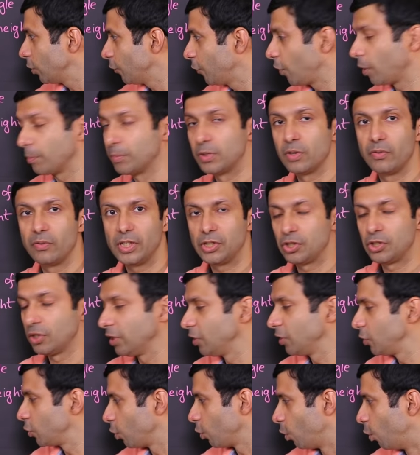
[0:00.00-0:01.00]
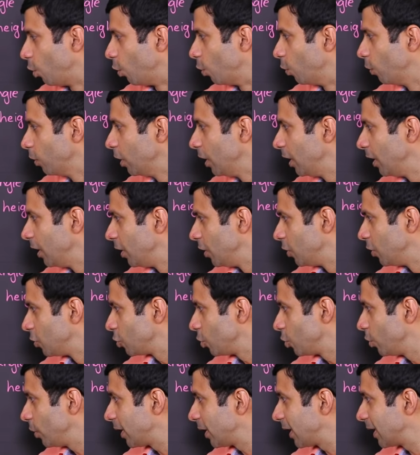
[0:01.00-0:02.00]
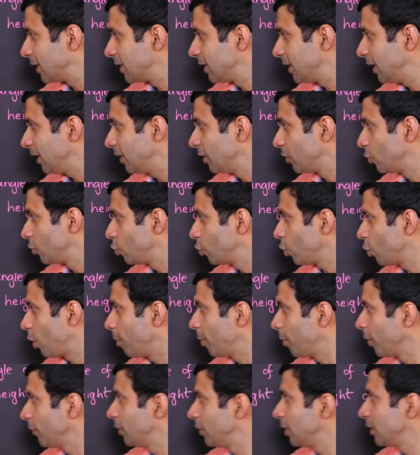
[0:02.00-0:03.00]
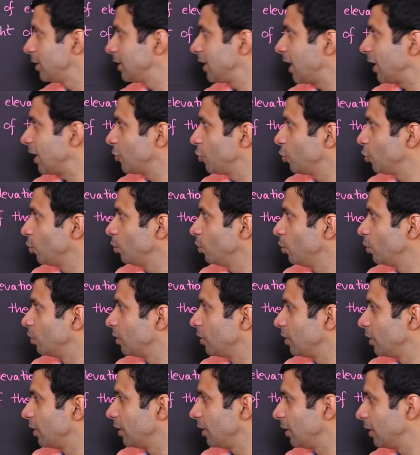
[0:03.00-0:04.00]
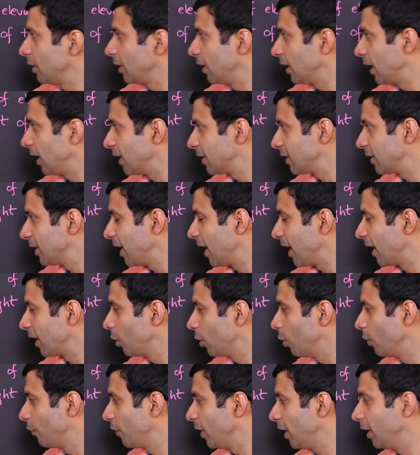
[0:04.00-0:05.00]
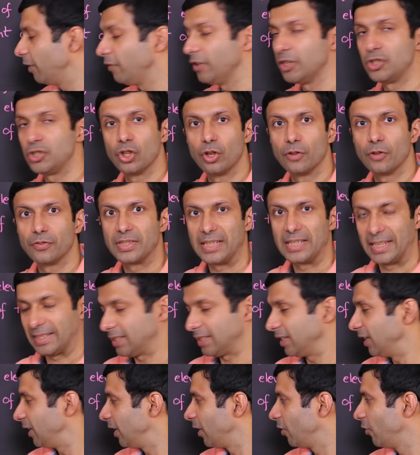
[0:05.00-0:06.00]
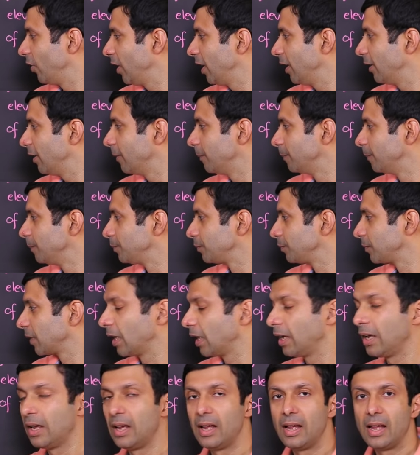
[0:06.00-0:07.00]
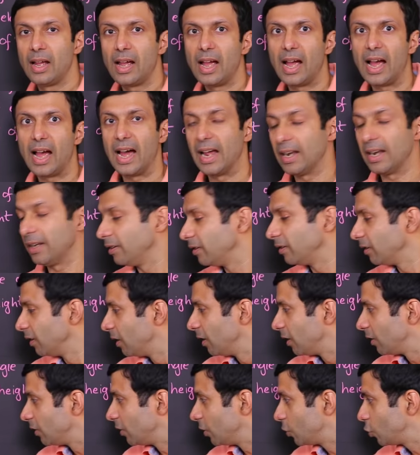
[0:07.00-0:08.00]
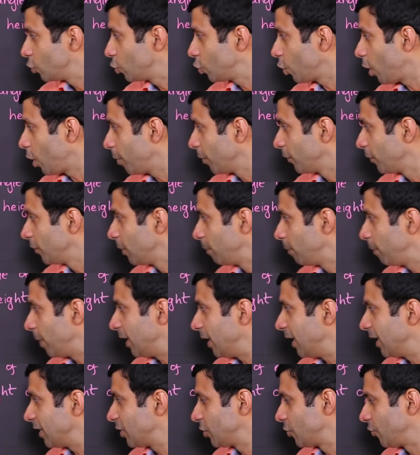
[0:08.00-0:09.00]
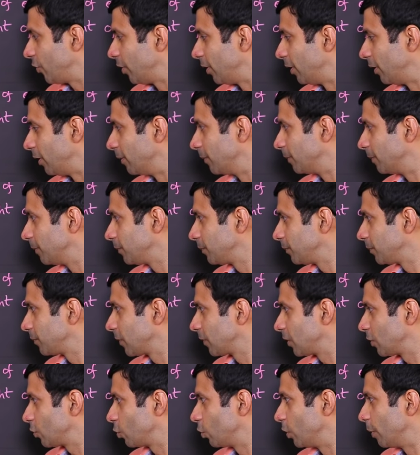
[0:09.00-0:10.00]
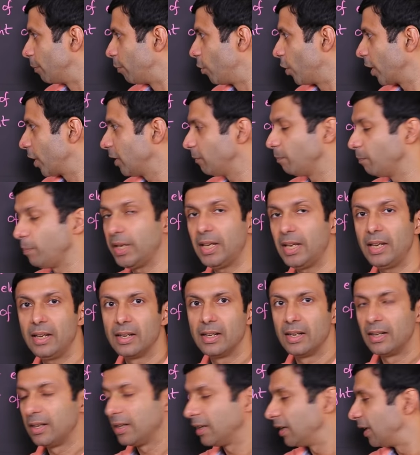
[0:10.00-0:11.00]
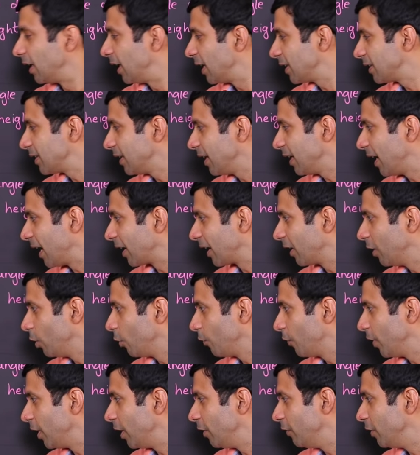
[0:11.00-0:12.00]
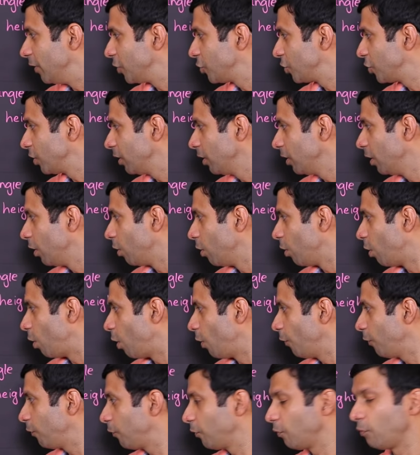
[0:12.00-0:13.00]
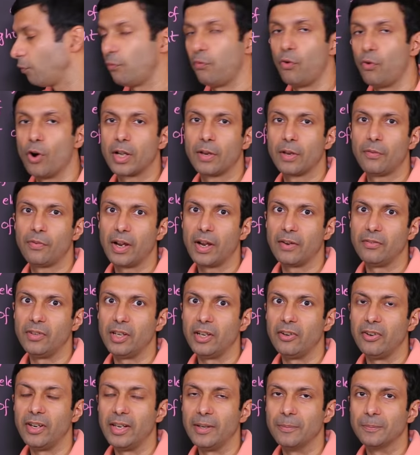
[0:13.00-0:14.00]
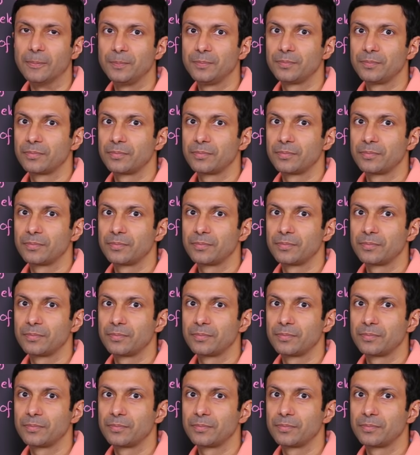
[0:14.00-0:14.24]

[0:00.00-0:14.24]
of observation is O. So you can see the top of the statue has an angle of elevation of 60 degree here. And the top of the pedestal, so the point B, has an angle of elevation of 45 degree.